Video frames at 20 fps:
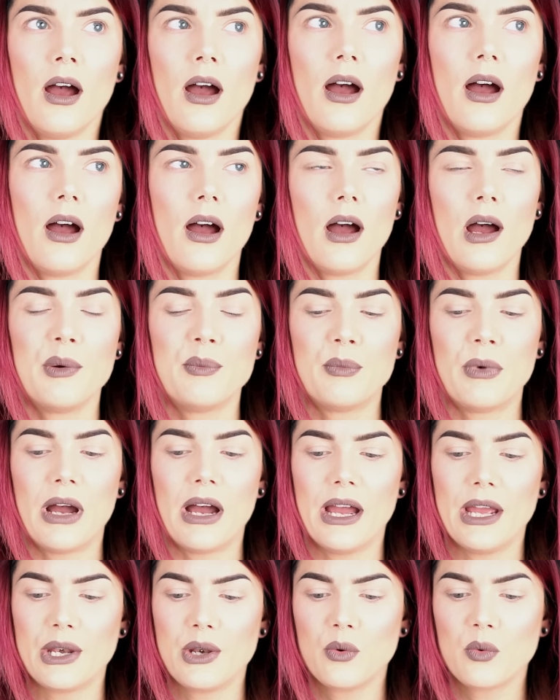
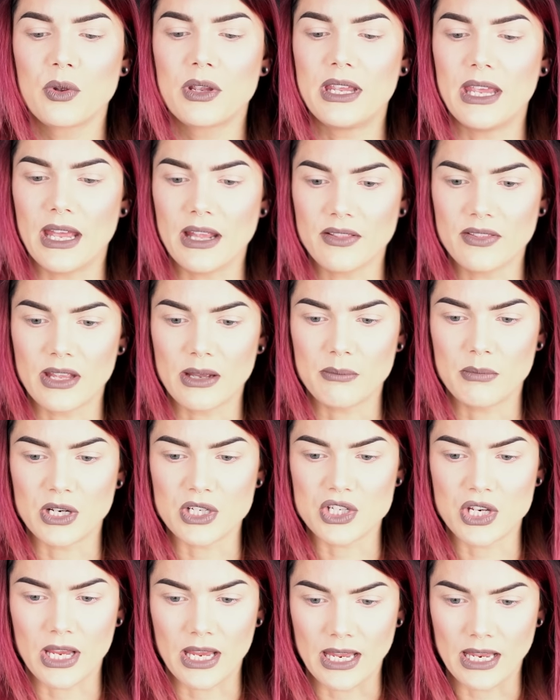I don't get that
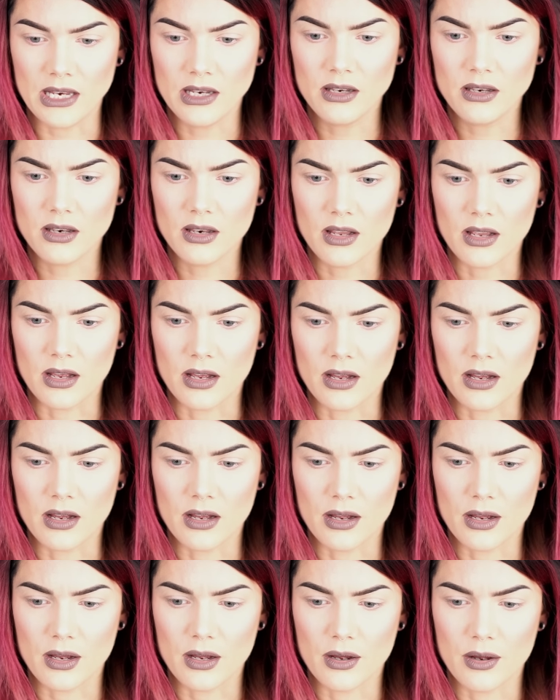much hate
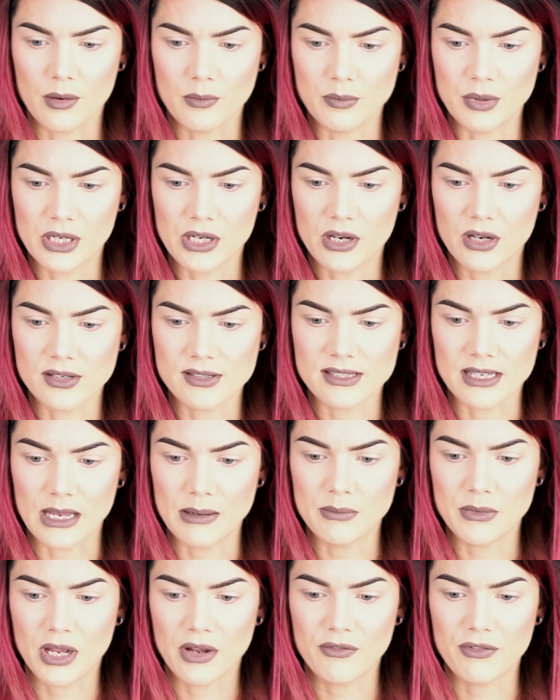because
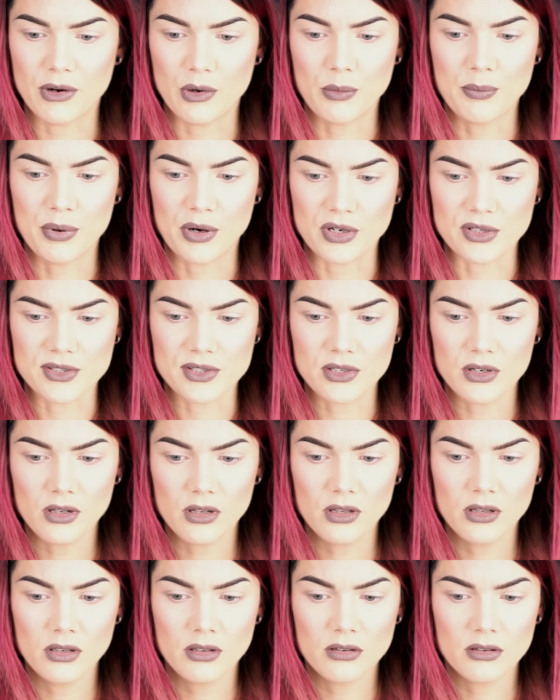I'm not very
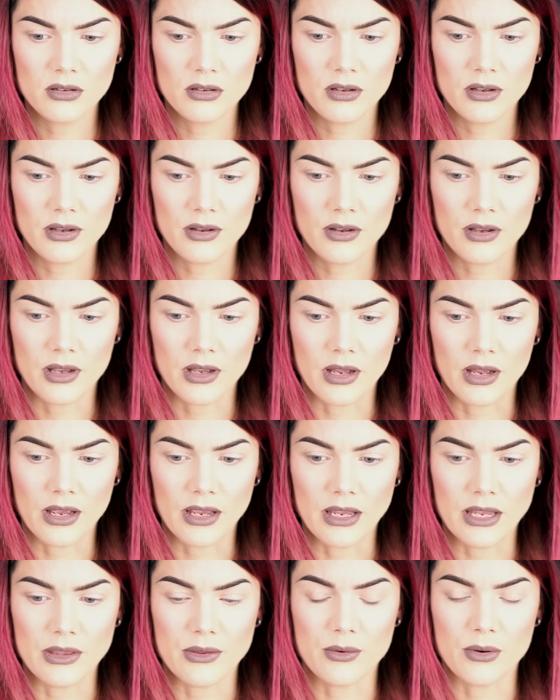personal,
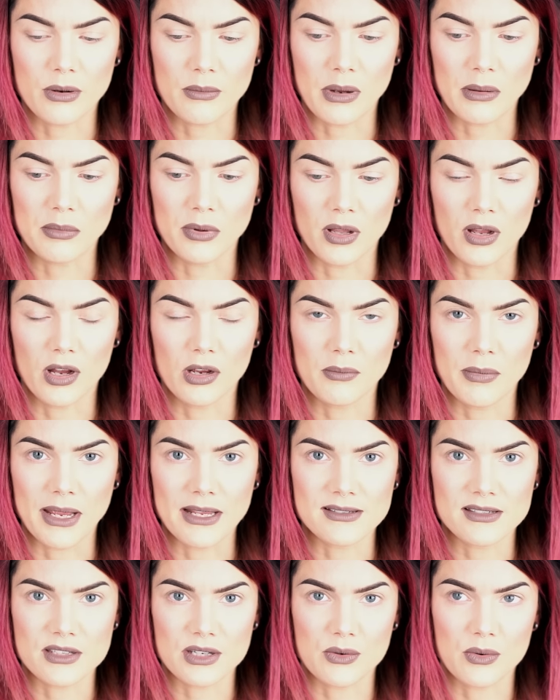either on my blog, my
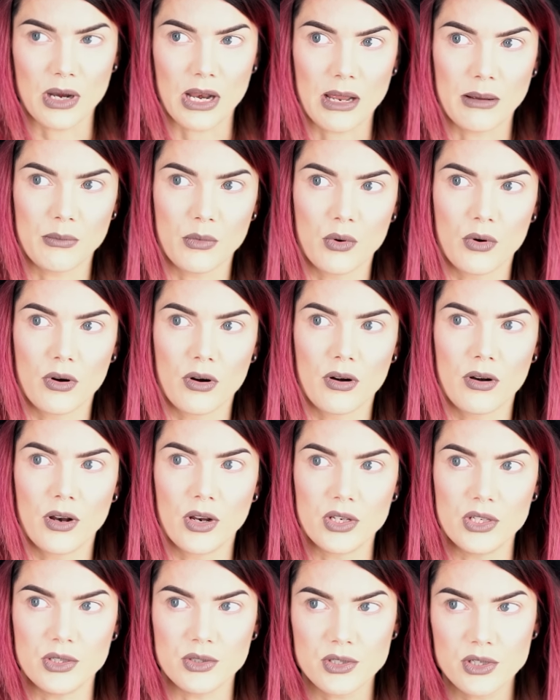Instagram, or
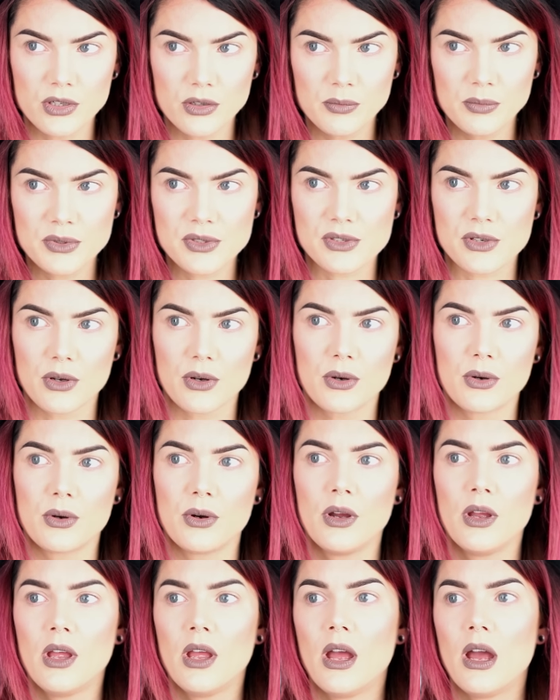on YouTube.
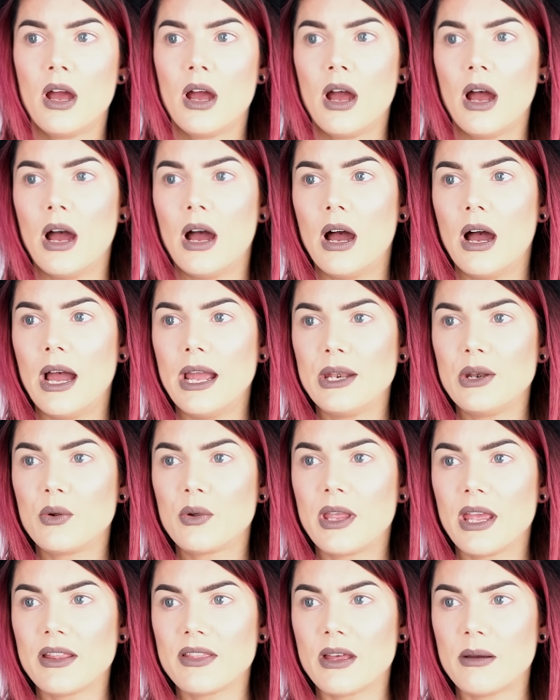So I
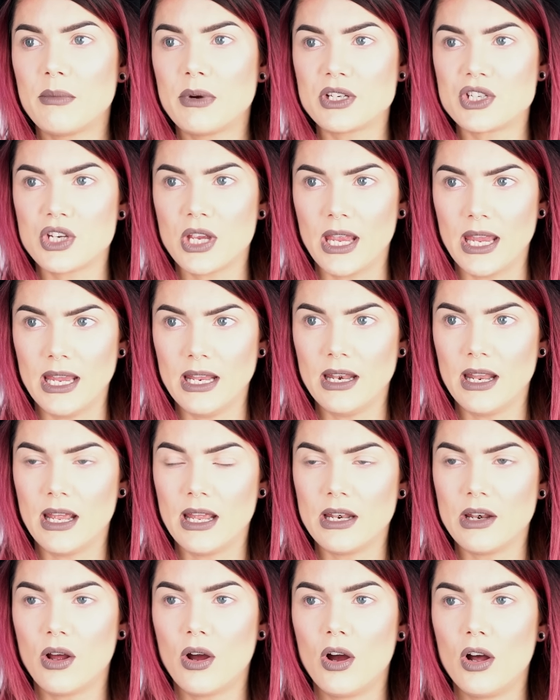don't get that much hate,
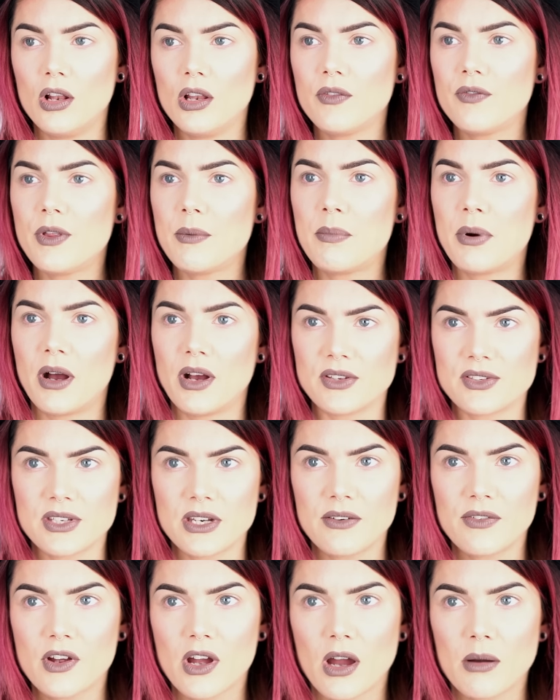and all of the
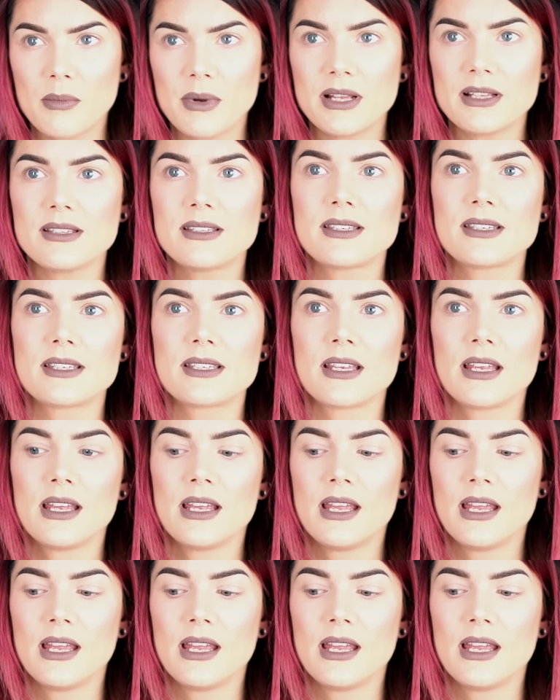positive comments,